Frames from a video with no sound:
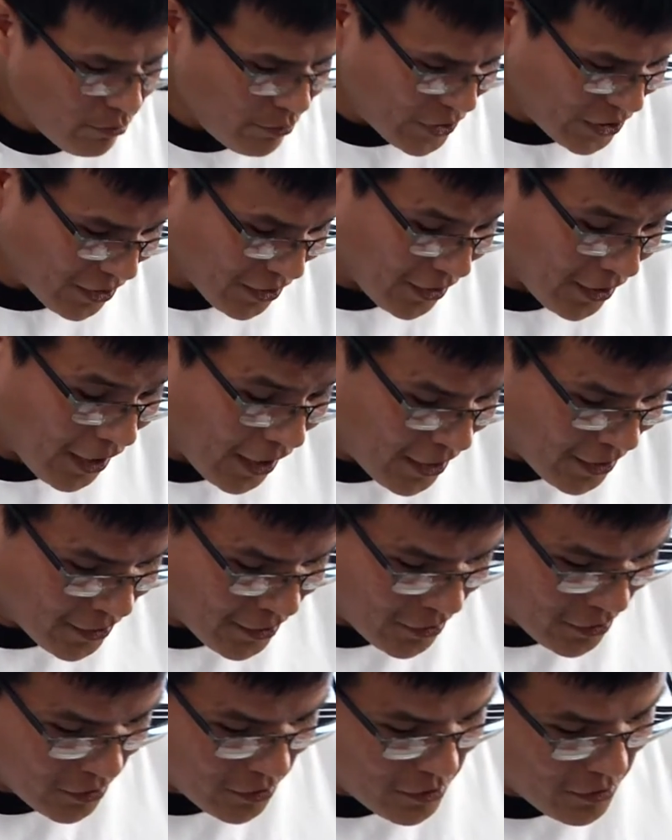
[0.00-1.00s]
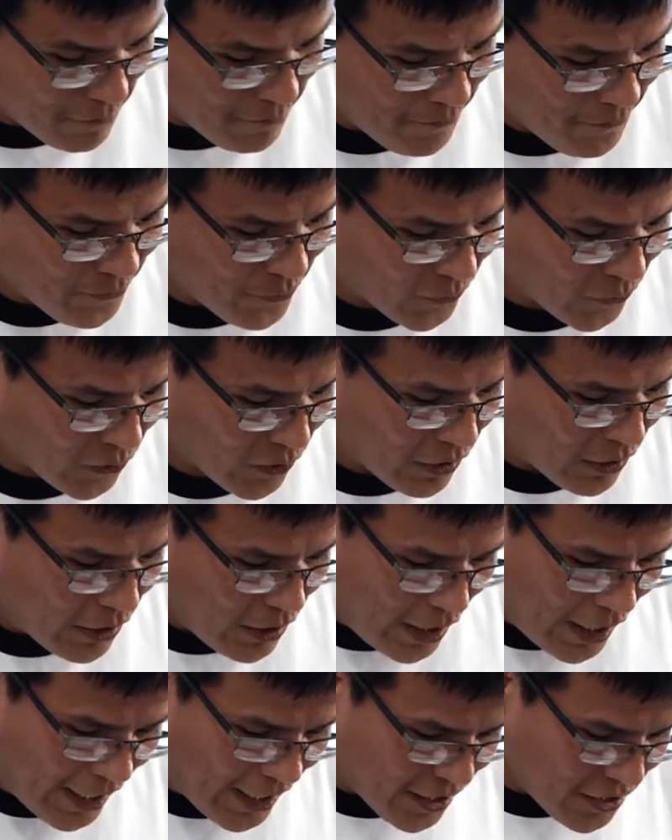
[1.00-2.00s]
The Laganas.
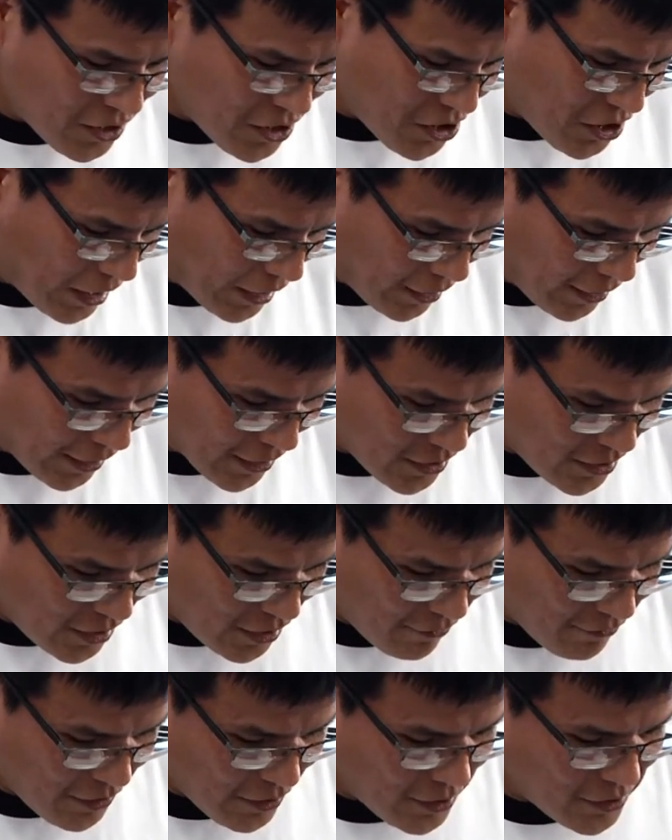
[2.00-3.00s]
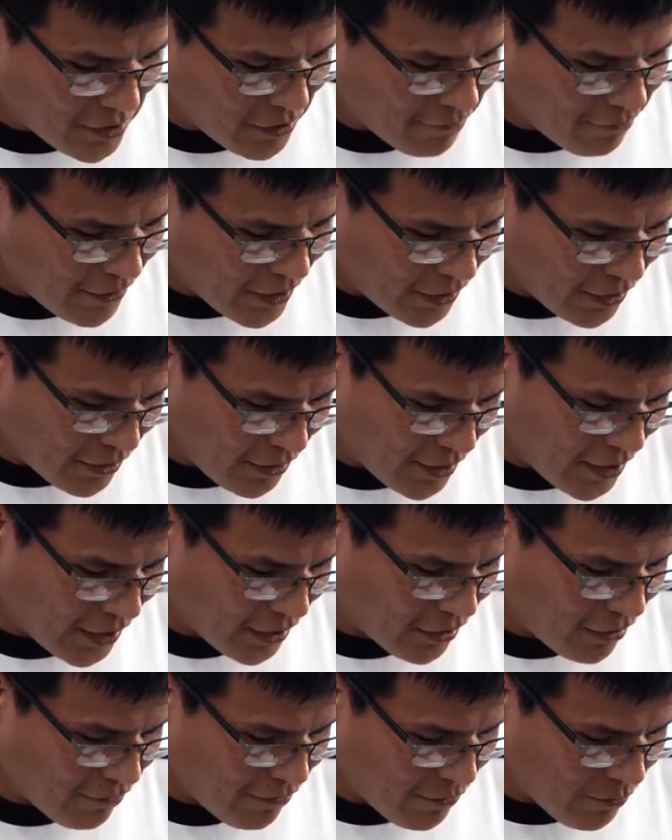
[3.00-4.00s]
Head shake at TVs in
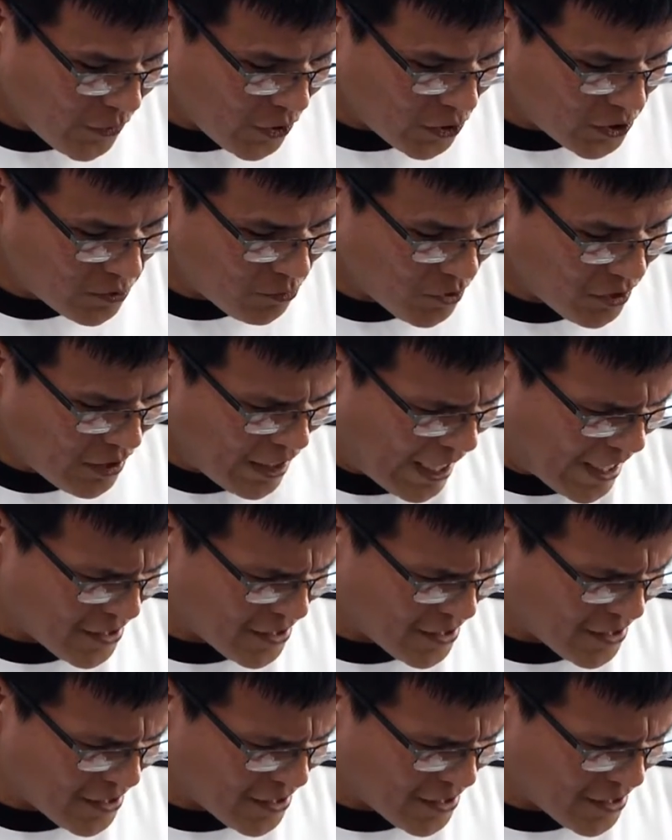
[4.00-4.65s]
vindictive amusement,